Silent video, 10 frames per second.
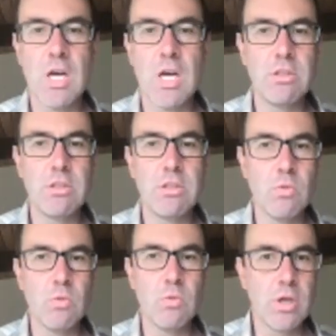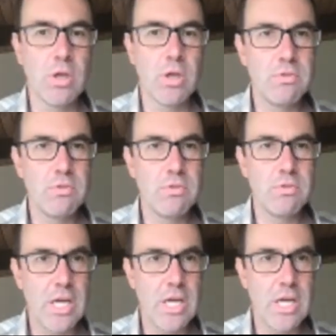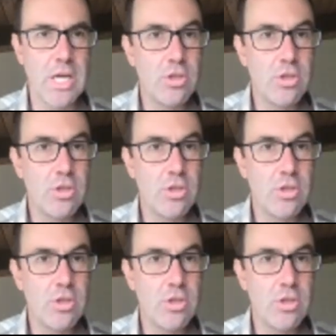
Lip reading: to reproductive age.